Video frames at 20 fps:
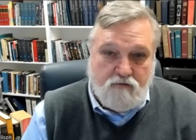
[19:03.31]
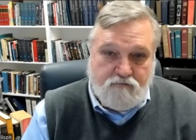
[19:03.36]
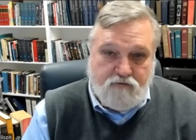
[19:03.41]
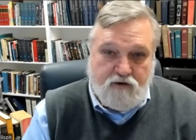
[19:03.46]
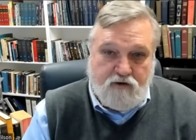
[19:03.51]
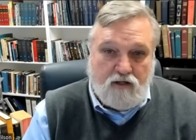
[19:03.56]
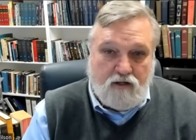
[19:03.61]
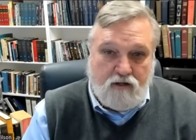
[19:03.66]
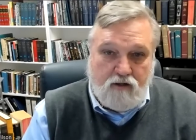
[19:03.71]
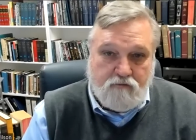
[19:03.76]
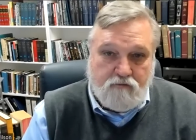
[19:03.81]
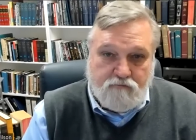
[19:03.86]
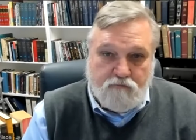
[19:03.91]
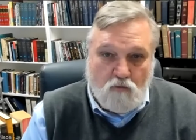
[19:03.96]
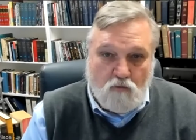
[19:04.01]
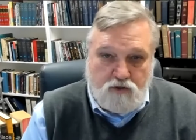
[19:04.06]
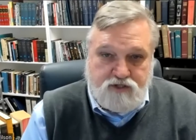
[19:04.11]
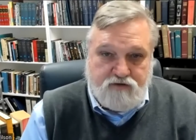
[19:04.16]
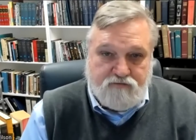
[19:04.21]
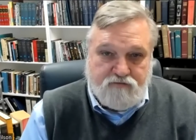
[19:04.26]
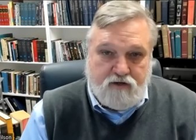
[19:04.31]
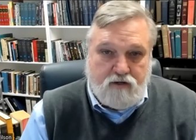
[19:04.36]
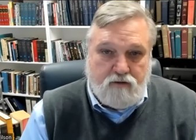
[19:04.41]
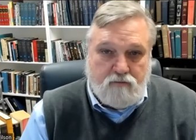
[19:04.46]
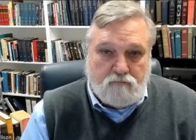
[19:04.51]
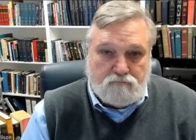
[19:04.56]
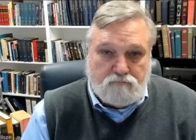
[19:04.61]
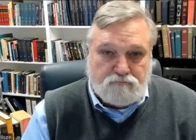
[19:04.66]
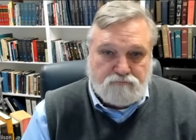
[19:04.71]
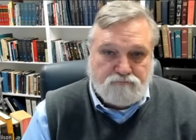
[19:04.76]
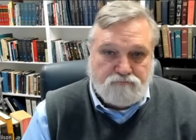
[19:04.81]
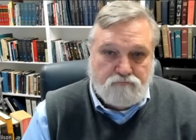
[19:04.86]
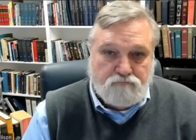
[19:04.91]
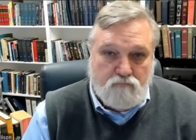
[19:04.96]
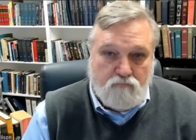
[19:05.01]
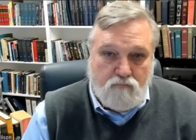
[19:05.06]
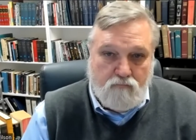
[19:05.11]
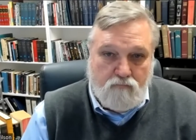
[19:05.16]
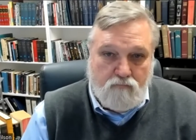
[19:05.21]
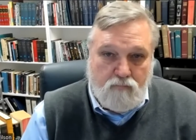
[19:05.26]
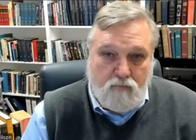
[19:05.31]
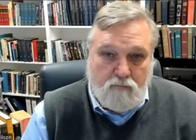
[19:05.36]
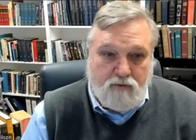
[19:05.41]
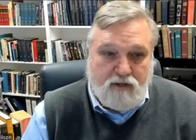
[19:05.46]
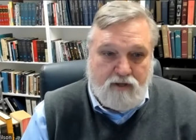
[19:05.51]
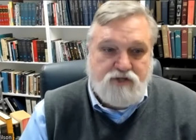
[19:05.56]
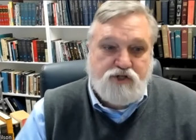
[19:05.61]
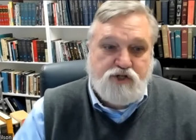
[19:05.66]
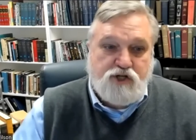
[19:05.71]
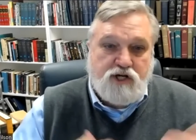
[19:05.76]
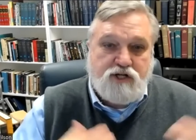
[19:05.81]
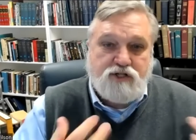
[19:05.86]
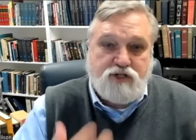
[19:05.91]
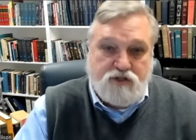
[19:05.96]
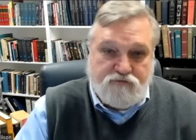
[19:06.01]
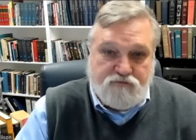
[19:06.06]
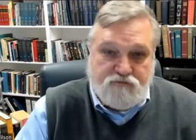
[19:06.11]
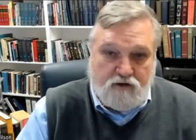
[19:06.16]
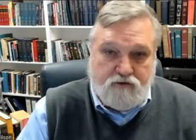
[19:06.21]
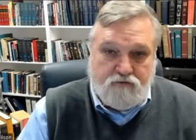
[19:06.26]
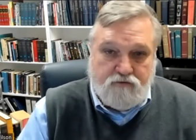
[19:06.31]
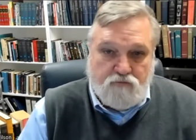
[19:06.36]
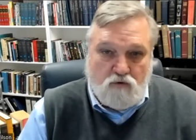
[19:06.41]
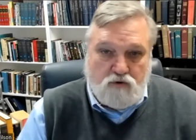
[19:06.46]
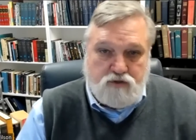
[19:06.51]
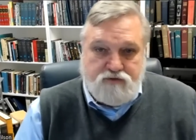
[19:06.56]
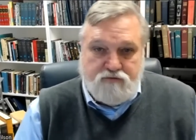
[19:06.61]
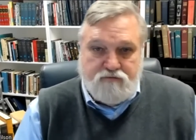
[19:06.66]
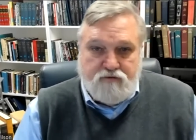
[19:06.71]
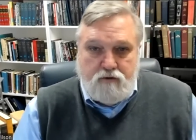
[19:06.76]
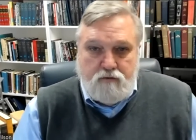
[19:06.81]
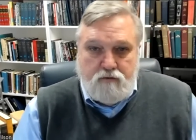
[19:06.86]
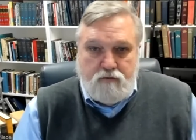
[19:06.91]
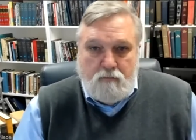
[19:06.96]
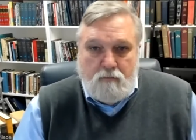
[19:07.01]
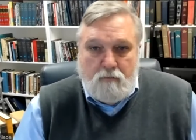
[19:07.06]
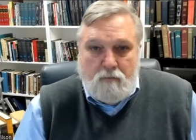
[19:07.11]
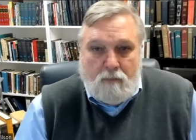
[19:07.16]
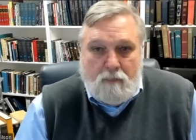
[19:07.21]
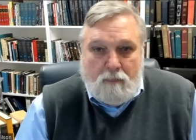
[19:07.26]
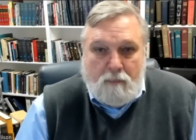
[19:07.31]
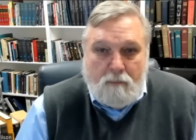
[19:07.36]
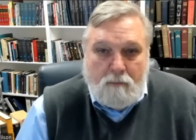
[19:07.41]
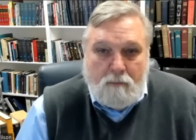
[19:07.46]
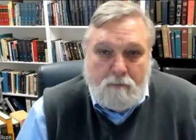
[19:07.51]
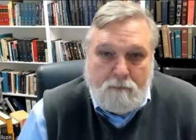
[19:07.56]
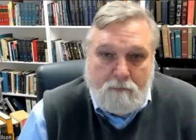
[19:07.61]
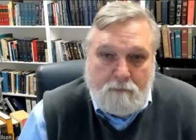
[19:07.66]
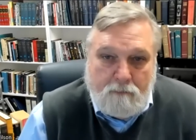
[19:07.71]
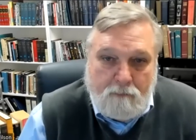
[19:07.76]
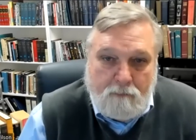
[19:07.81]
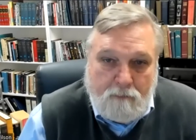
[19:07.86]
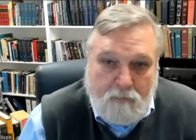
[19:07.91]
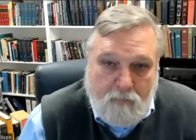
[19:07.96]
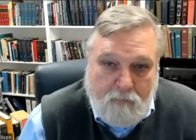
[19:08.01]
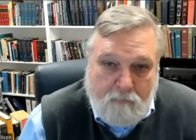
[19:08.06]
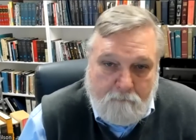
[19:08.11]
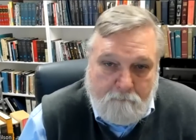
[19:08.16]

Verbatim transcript: feeling the force of it because Jesus felt the force of it.